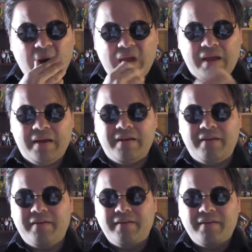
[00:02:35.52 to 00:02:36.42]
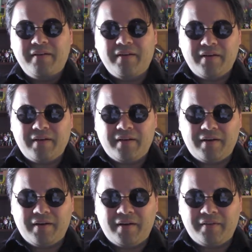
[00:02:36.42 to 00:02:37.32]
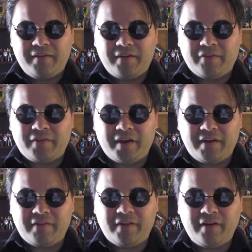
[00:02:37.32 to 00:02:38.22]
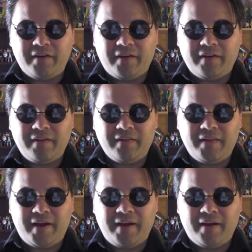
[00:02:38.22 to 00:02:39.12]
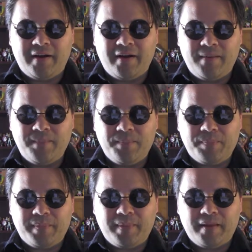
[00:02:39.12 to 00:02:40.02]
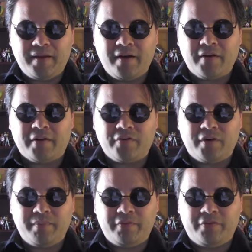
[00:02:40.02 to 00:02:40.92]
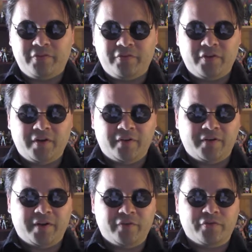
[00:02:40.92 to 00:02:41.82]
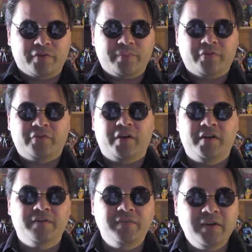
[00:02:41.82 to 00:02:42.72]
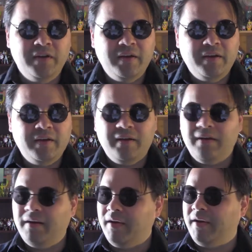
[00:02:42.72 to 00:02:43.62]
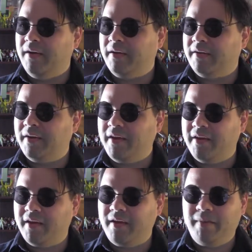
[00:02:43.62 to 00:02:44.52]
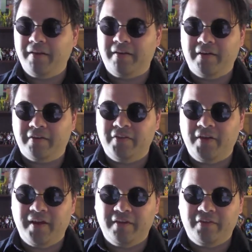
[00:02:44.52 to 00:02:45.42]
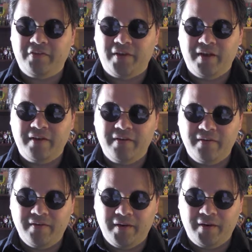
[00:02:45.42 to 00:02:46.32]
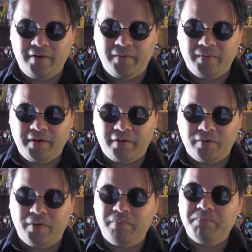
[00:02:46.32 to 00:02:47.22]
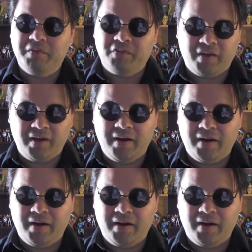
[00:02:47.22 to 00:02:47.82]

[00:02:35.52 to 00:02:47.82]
And I think it's kind of telling that Eric Trump is this, Donald Trump's son. Kind of came out the next day and said, in a quote, he said,